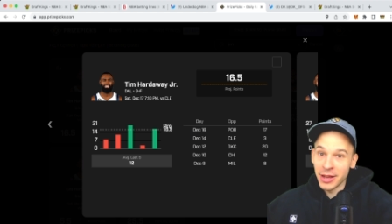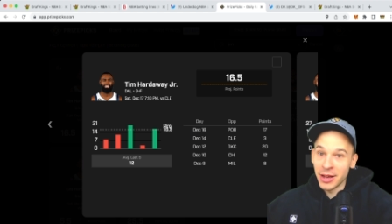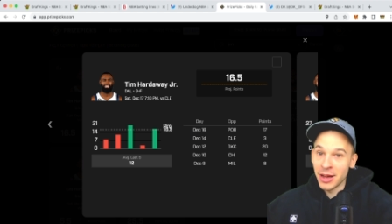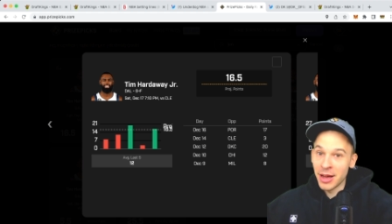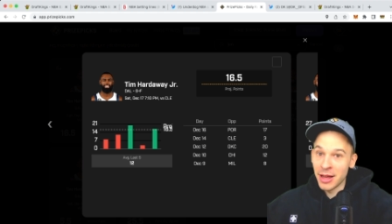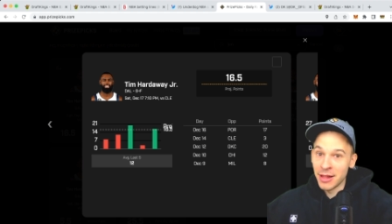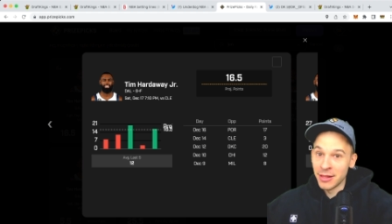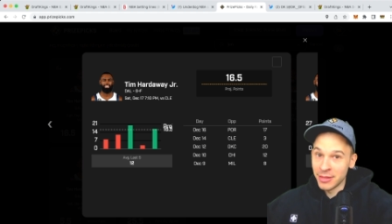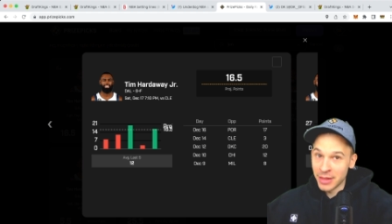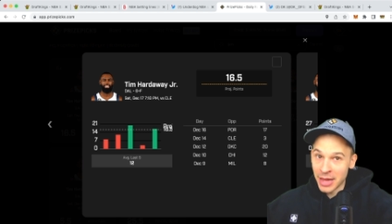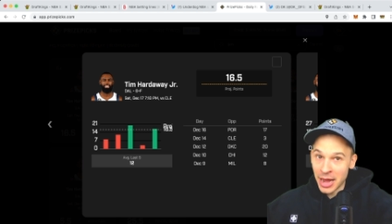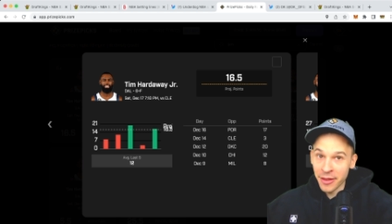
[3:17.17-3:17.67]

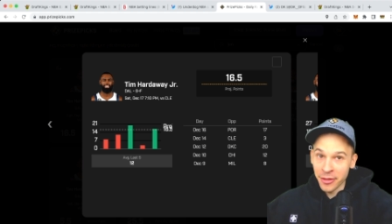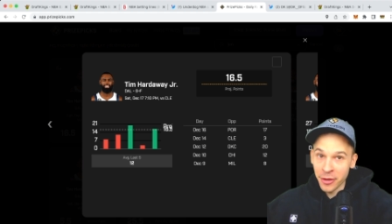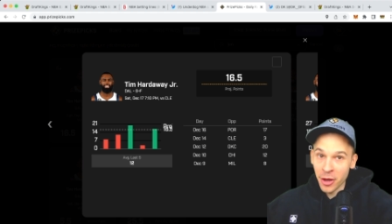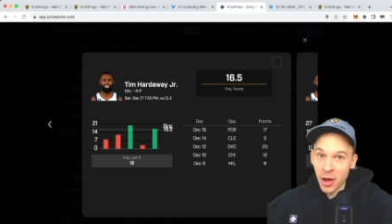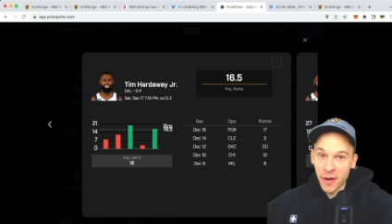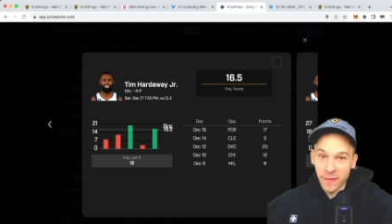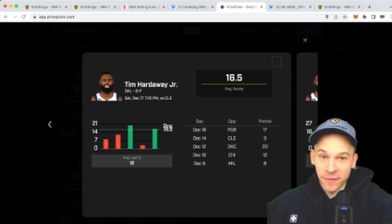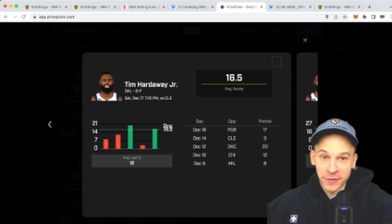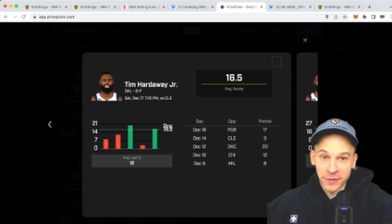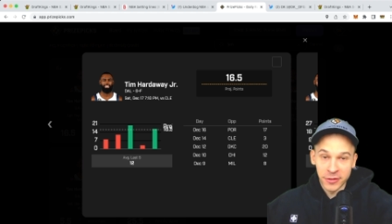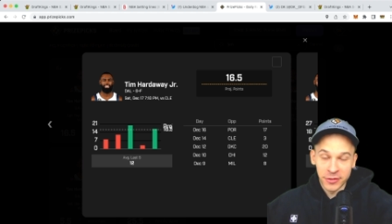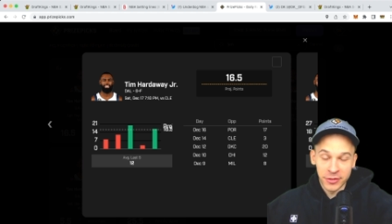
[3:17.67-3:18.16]
a lot of the
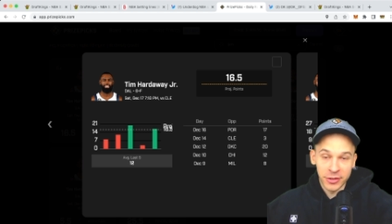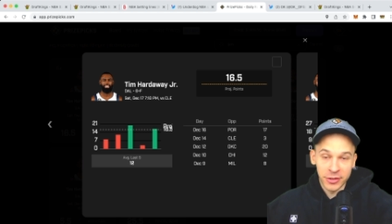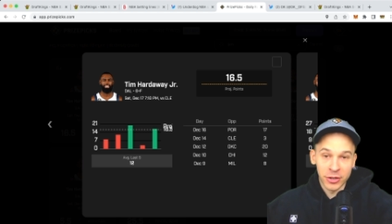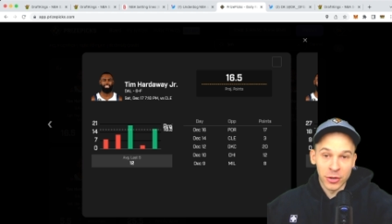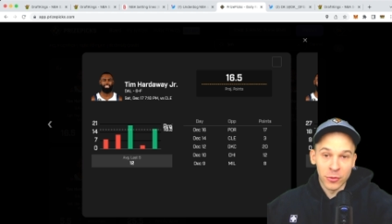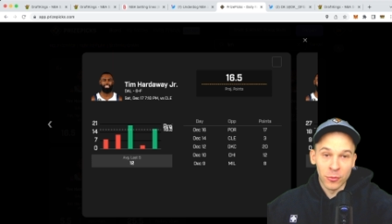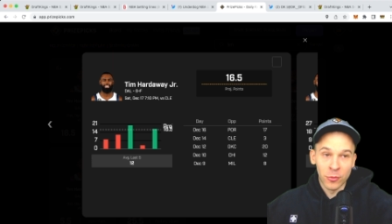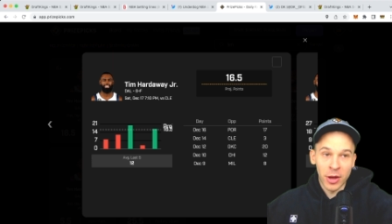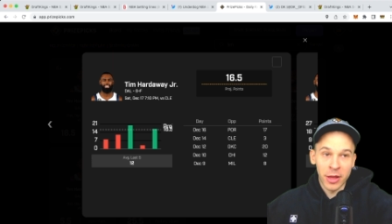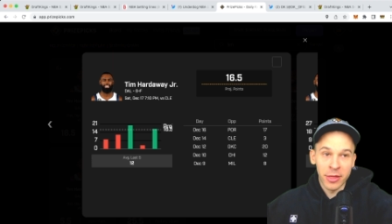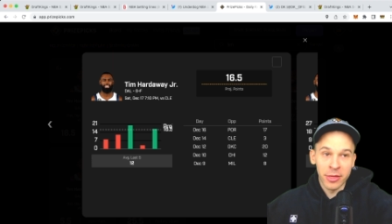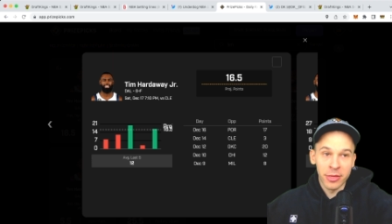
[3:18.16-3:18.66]
offense is going
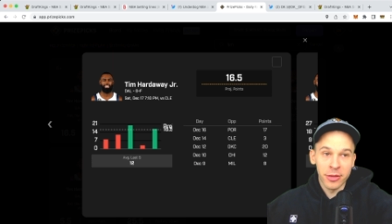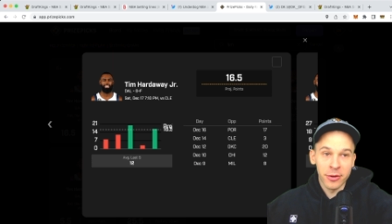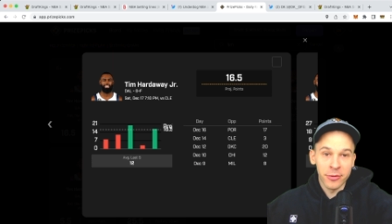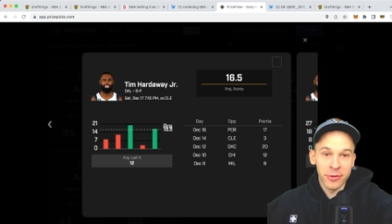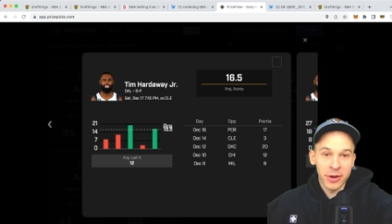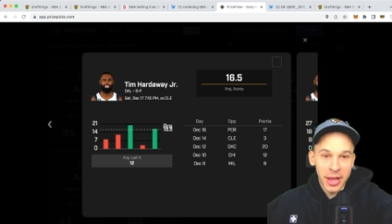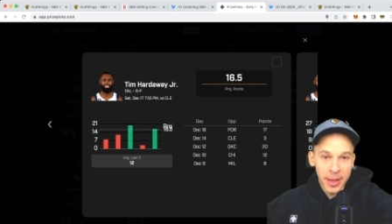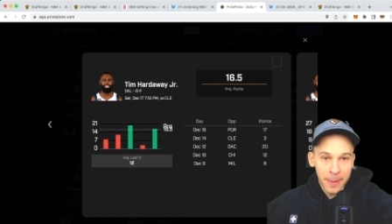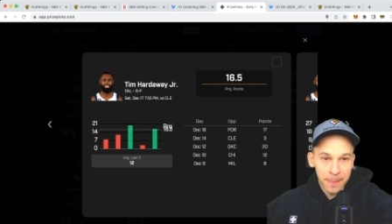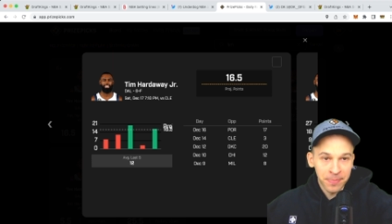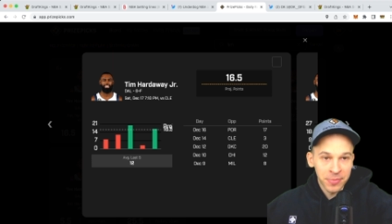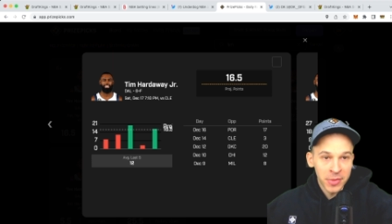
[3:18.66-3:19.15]
to run through
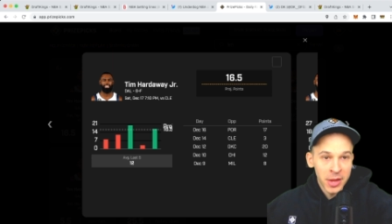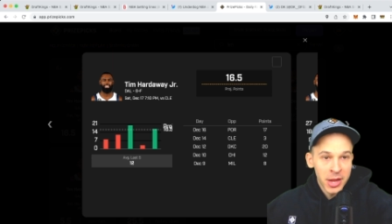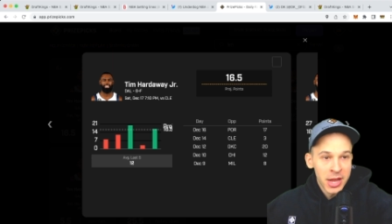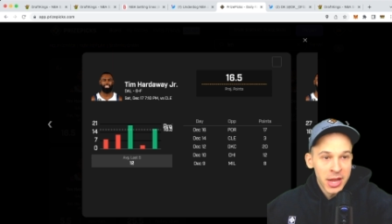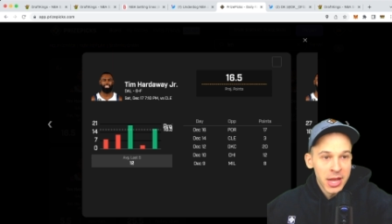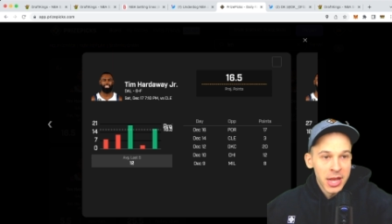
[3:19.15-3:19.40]
him.